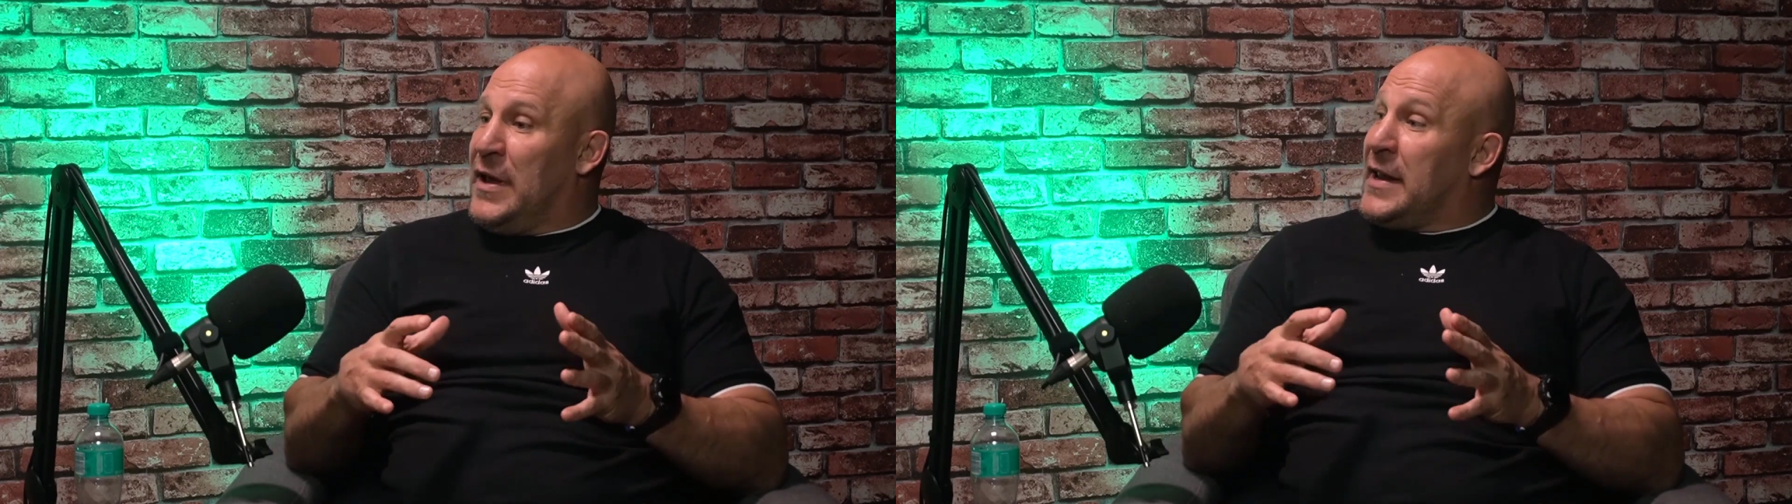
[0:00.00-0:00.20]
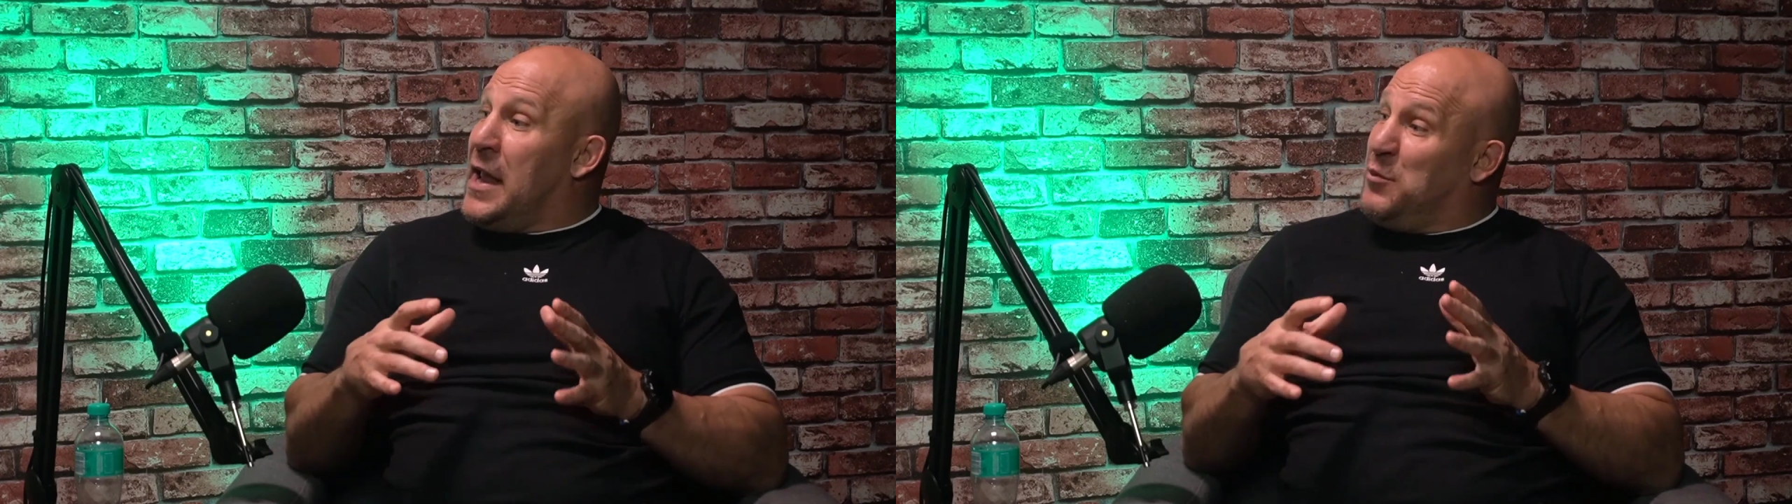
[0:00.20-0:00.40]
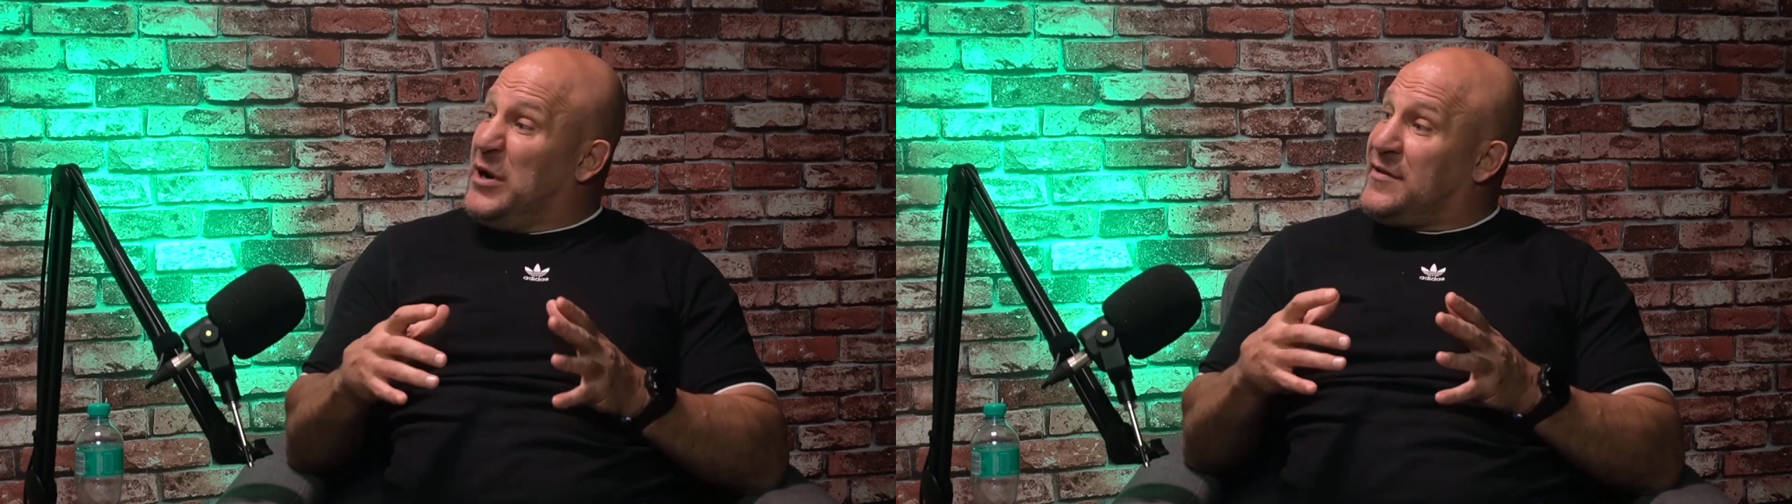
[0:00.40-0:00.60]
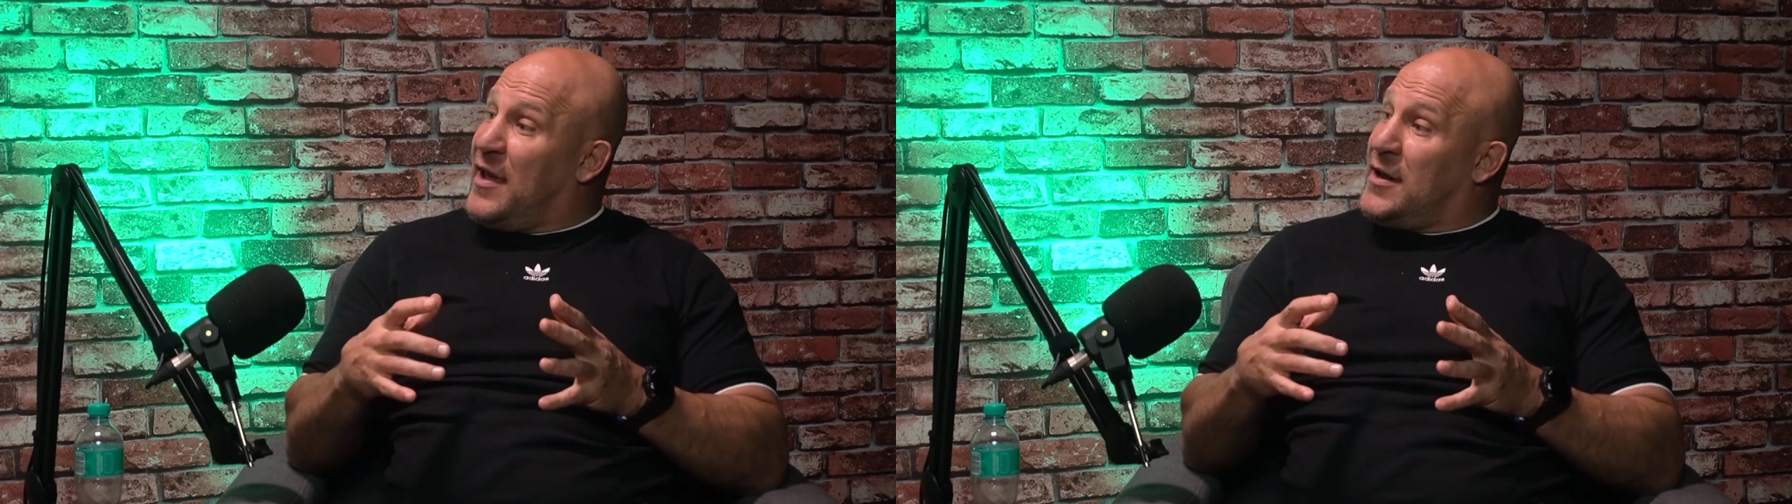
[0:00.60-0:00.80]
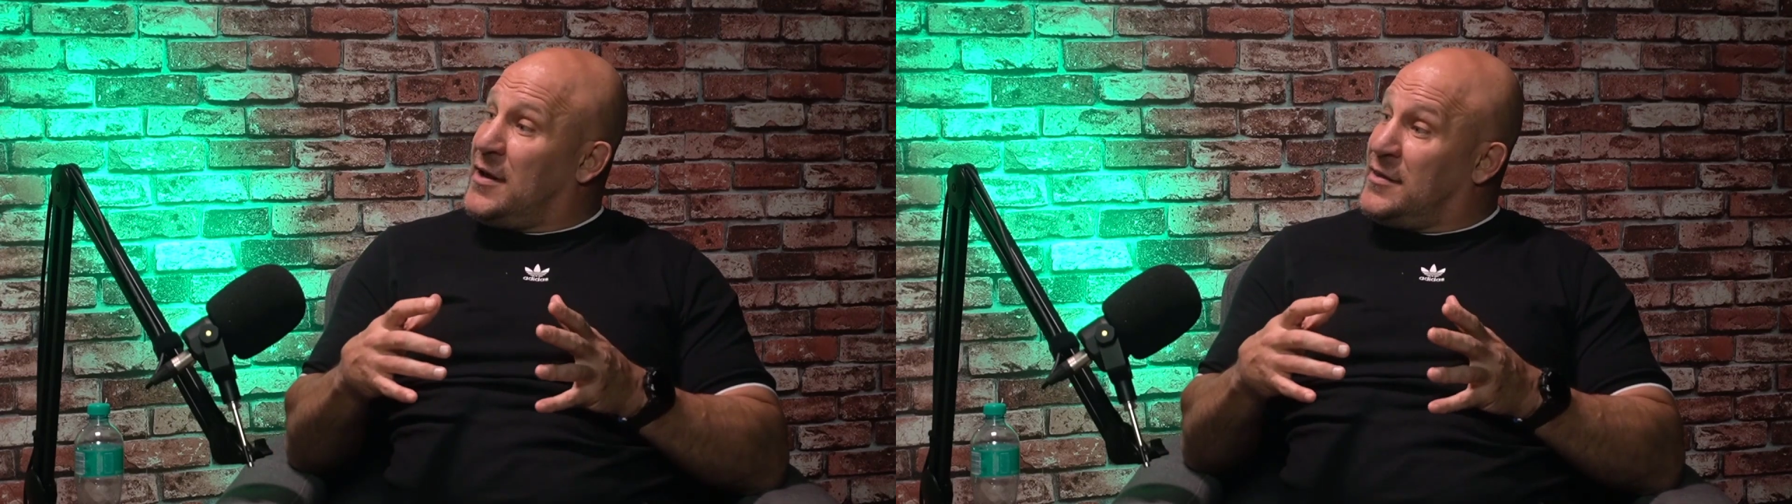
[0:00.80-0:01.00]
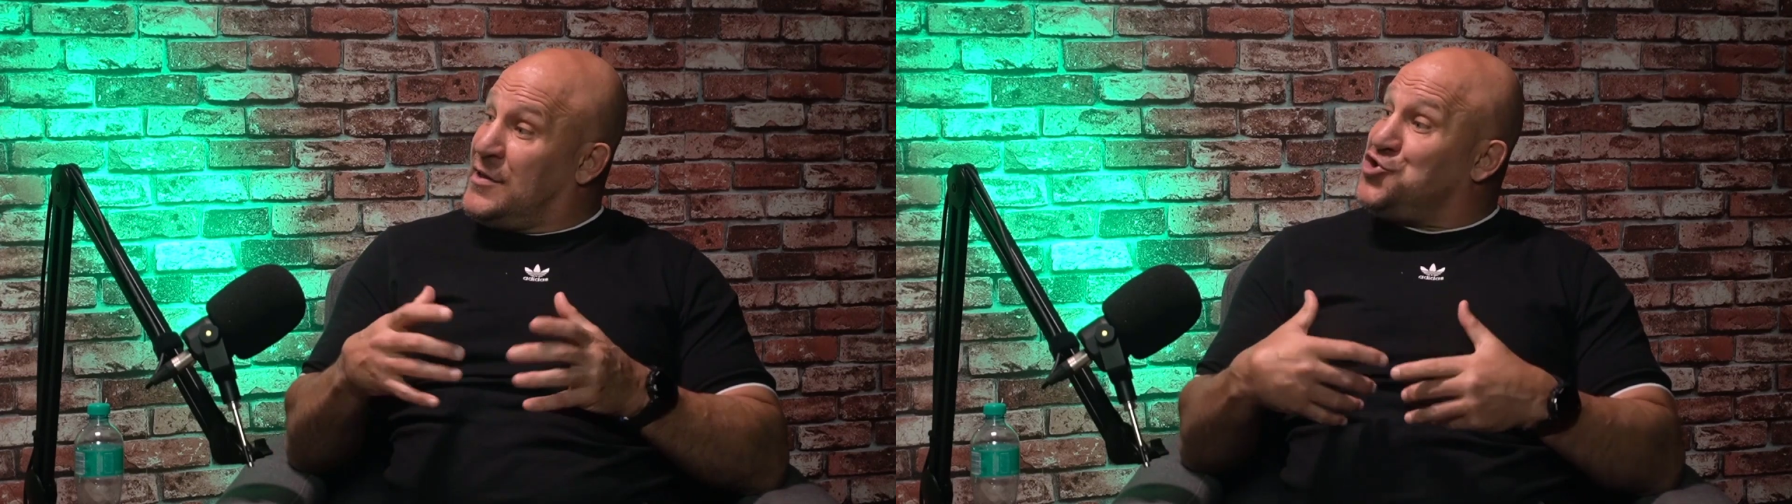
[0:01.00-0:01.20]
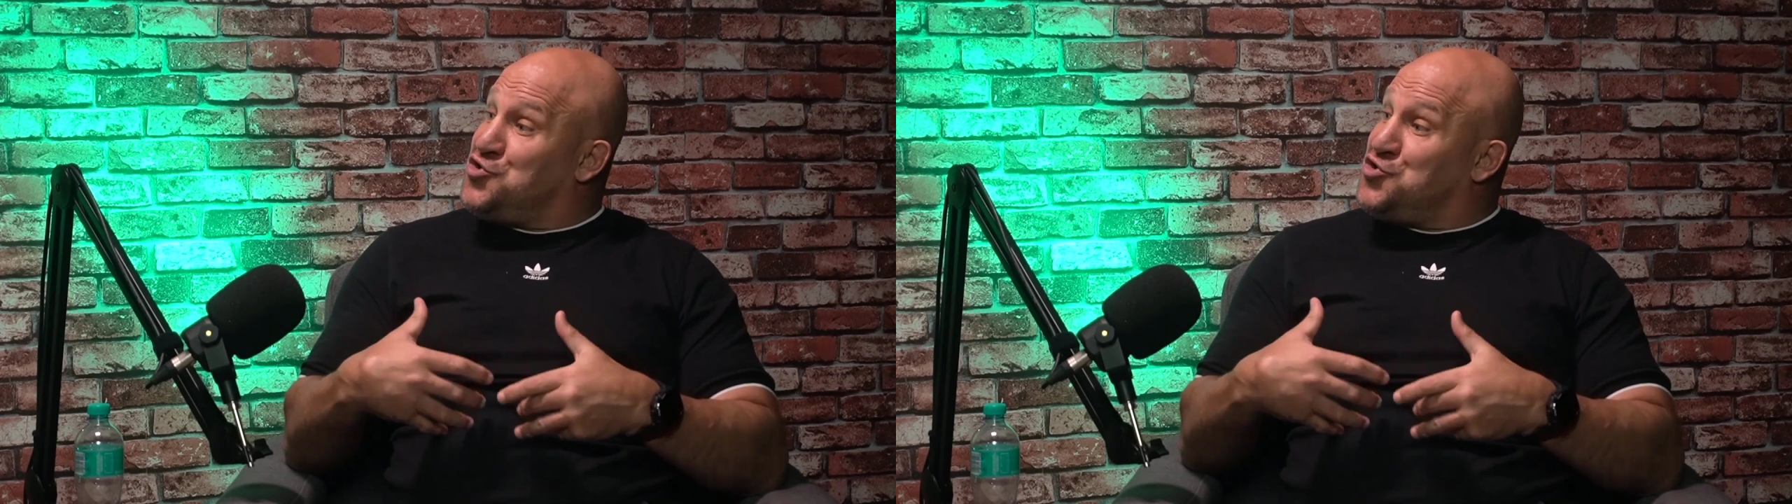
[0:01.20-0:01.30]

can we take these